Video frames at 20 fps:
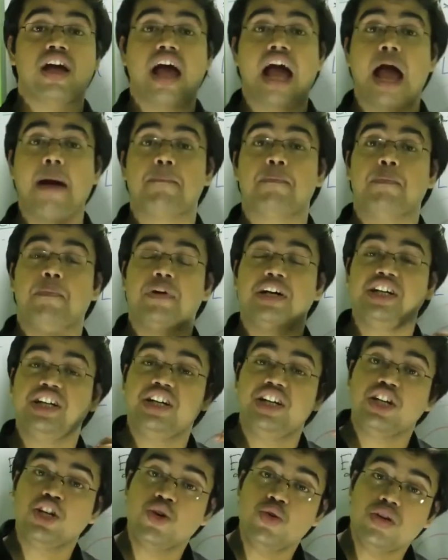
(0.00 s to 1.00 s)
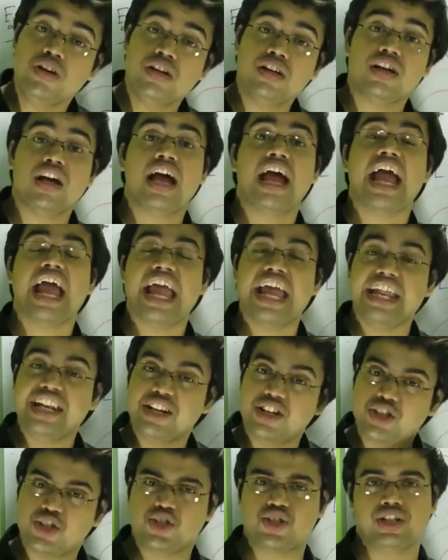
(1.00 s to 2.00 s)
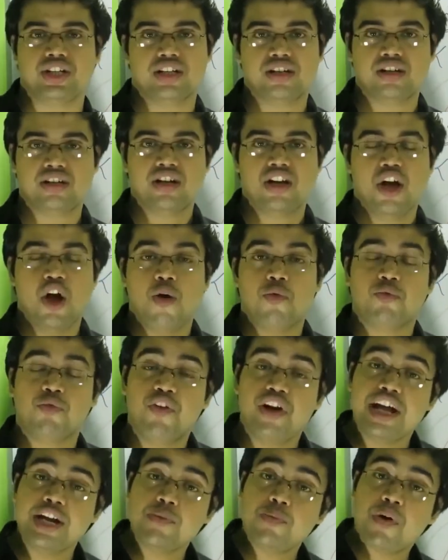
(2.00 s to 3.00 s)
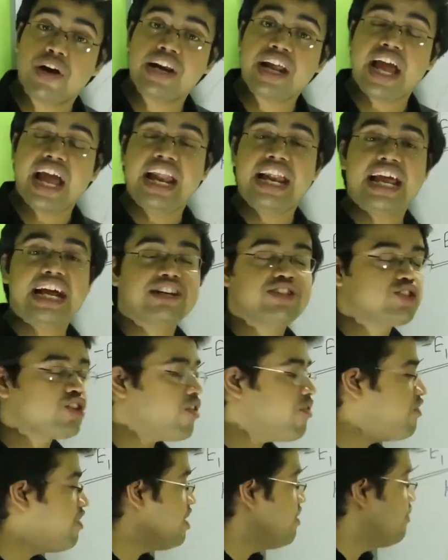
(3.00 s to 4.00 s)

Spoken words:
have particular energy. When one electron